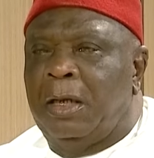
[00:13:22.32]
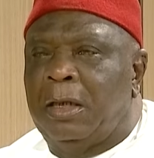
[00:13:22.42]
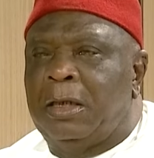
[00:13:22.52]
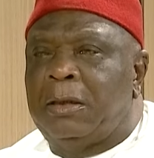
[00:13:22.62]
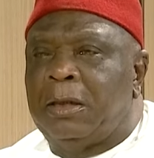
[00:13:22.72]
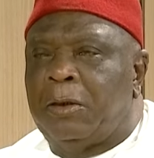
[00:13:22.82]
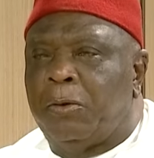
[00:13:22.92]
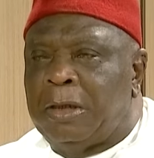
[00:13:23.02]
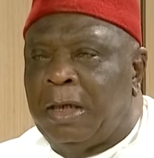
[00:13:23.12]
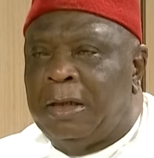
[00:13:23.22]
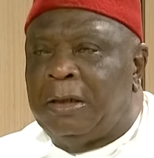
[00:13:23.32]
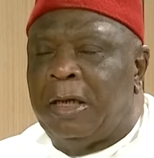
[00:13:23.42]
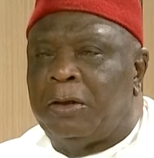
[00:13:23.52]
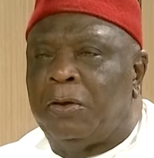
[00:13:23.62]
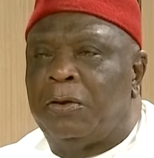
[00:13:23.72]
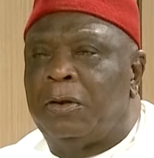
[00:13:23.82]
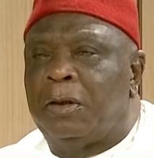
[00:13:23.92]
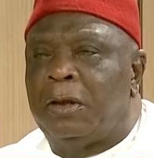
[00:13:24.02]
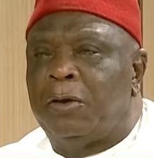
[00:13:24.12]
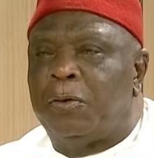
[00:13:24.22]
He was a legislator,
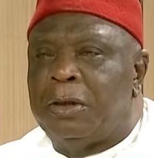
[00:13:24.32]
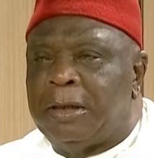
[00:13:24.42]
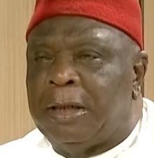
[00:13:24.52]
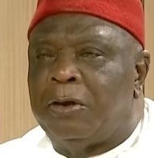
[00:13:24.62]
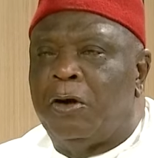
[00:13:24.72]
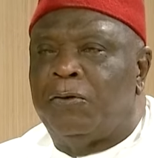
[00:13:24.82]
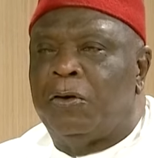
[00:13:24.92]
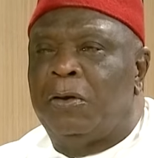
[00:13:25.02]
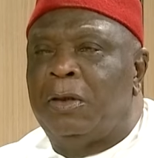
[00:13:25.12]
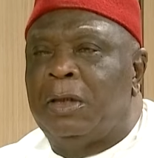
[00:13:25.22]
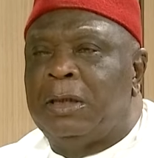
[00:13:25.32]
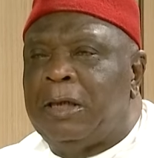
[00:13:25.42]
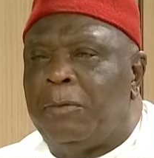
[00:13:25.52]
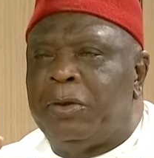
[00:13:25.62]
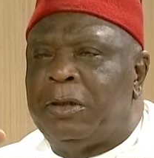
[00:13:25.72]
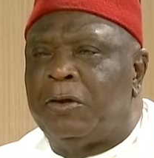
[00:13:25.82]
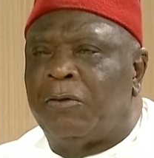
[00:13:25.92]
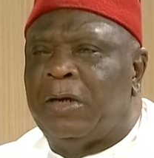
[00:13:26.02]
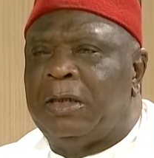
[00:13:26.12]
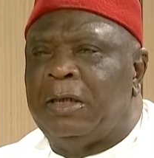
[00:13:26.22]
he was a state governor, he's now president
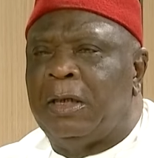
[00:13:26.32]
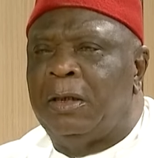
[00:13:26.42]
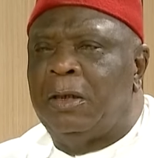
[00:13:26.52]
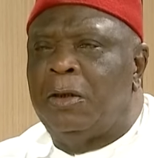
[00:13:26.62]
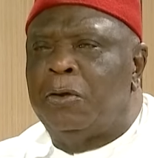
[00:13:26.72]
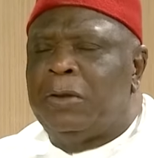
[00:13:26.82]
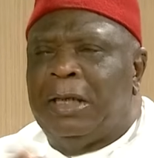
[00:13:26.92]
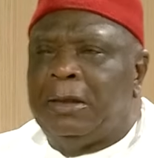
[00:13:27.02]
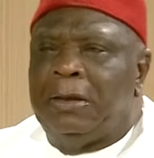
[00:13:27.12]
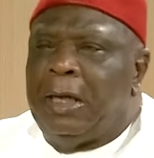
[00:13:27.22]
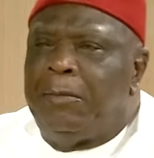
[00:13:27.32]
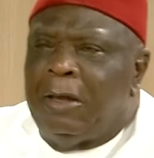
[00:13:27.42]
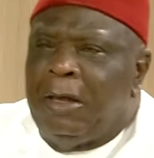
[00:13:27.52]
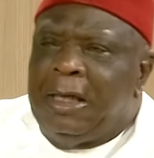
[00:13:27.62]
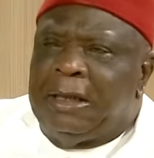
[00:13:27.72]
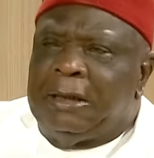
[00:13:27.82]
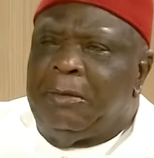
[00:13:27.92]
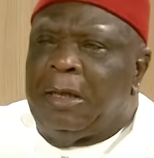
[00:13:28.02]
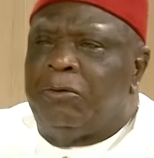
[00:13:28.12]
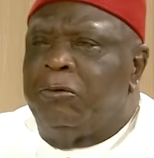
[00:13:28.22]
of Nigeria. So there's nothing about leadership
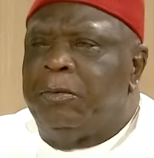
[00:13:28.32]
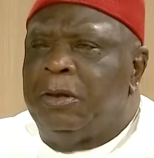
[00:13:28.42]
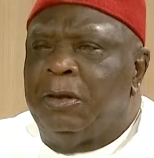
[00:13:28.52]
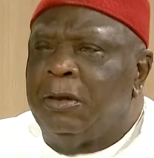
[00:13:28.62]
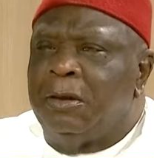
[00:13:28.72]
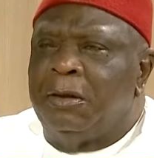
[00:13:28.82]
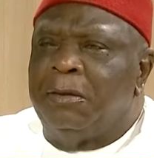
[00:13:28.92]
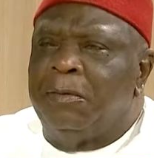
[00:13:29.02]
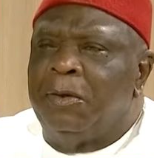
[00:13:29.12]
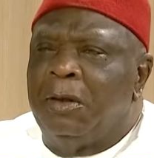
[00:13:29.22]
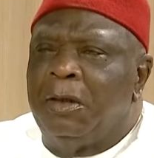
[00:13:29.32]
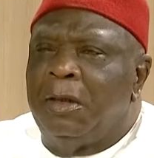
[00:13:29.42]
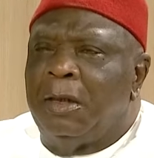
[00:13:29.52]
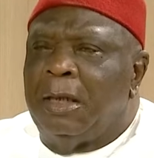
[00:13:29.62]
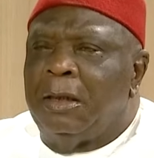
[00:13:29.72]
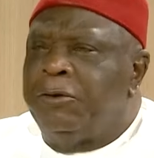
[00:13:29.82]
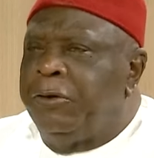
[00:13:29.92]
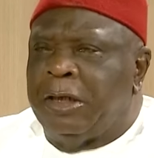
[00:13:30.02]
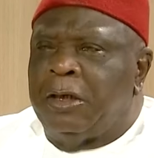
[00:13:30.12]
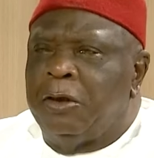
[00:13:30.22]
that will be
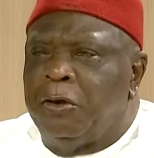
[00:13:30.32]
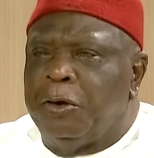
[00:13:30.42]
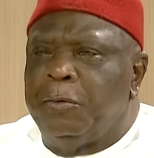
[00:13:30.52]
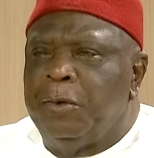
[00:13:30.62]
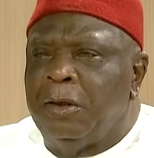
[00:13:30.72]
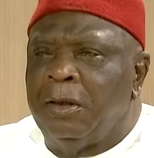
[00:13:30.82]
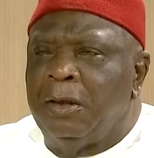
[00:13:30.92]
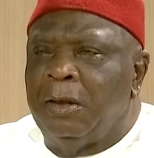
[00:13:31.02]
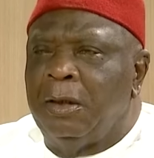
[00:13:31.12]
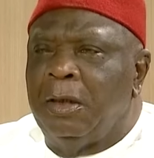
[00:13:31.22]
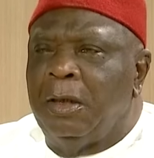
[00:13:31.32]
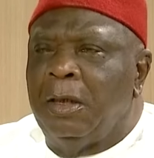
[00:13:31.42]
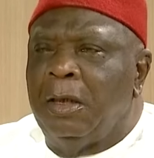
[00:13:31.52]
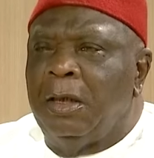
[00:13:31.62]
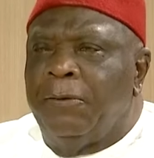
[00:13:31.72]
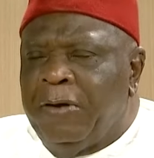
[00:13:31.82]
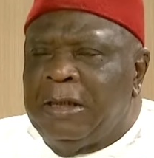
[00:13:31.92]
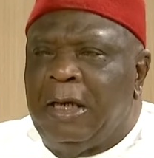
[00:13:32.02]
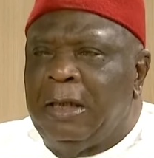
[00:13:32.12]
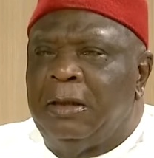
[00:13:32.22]
Greek to him.
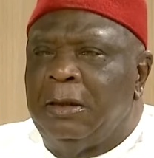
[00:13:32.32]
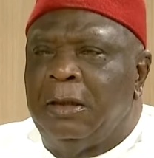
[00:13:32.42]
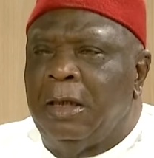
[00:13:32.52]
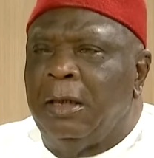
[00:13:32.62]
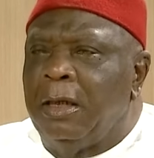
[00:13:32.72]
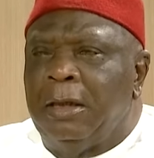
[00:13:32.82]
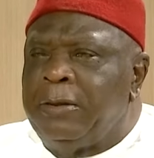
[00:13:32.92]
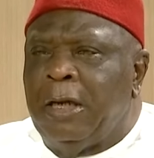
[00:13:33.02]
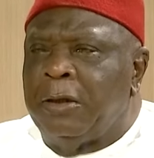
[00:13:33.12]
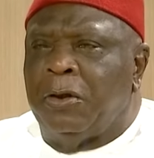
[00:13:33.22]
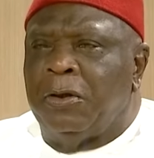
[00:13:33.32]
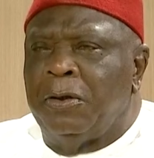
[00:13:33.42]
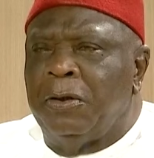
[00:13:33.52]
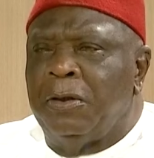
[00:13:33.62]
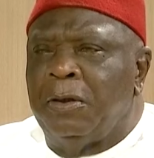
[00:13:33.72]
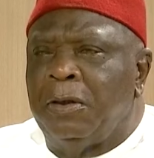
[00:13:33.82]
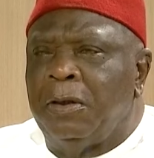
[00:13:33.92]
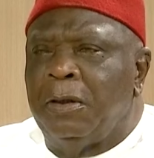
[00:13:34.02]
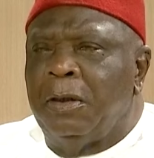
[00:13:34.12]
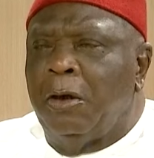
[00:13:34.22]
First lady, a senator,
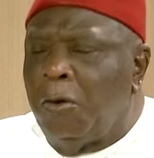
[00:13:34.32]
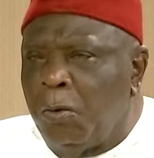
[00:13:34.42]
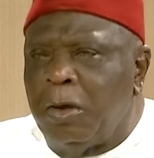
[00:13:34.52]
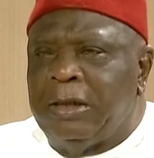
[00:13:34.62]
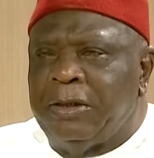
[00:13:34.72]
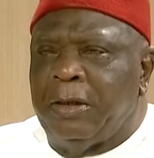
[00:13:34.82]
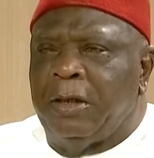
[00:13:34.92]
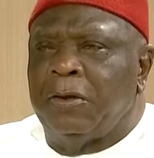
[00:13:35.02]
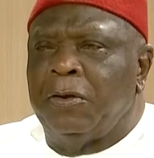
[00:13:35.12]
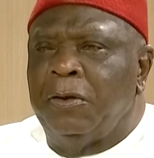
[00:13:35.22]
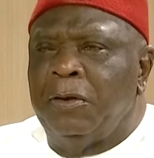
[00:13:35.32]
or was a senator.